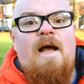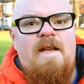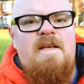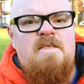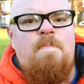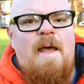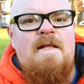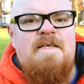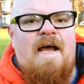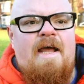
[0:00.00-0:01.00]
and in his spare
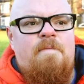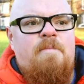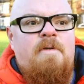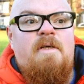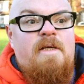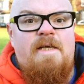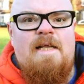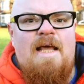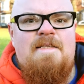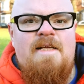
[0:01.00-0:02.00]
time, he
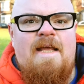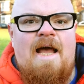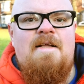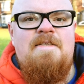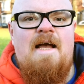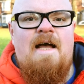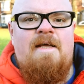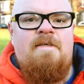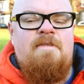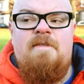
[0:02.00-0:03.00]
collected
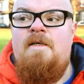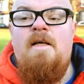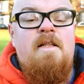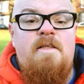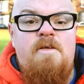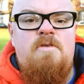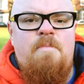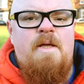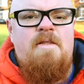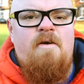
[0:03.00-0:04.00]
cacti. They used to
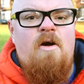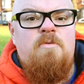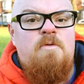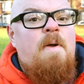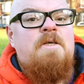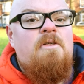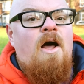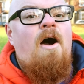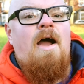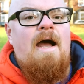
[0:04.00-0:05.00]
be in their own special
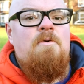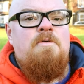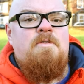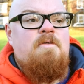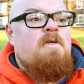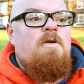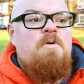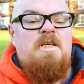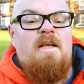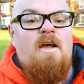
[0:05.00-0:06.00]
hothouse,
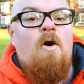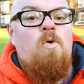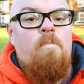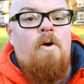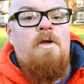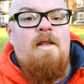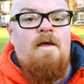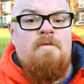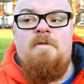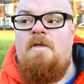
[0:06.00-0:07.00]
which had a coal
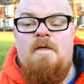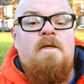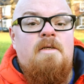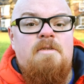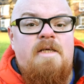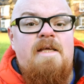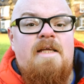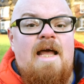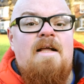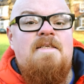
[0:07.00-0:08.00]
boiler, to keep
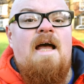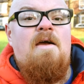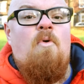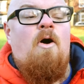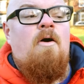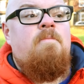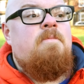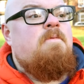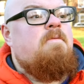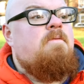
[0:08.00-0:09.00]
the cacti warm.
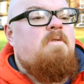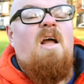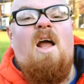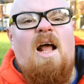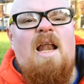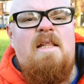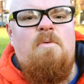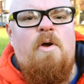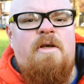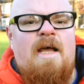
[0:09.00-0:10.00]
I like the
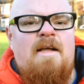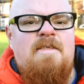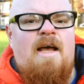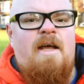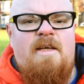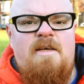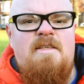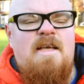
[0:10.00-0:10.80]
word cacti, can you